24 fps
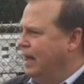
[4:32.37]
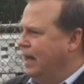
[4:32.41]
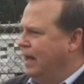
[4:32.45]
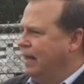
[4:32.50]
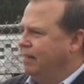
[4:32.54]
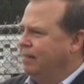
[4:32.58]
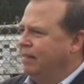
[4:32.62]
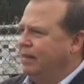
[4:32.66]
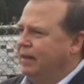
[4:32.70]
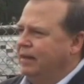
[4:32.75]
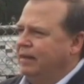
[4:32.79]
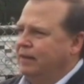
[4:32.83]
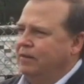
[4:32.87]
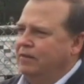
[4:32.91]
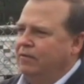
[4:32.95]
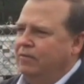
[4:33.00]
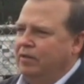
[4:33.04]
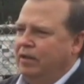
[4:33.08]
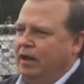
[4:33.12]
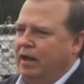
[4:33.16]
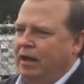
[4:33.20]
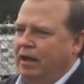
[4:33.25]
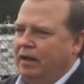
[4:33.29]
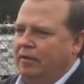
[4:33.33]
I think that
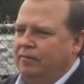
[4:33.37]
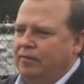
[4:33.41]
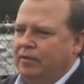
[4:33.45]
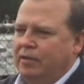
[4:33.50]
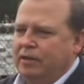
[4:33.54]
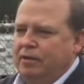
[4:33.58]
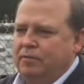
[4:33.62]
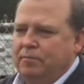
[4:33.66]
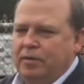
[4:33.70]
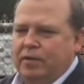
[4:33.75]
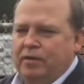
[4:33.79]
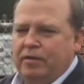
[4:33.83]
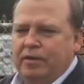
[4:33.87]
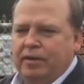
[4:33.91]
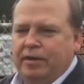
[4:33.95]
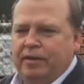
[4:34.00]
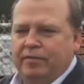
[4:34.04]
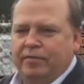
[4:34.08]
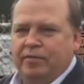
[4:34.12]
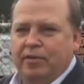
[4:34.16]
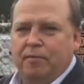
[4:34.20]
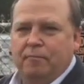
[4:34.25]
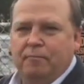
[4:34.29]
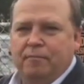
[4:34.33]
the
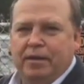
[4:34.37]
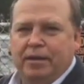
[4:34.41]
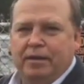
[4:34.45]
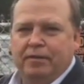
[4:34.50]
community is going to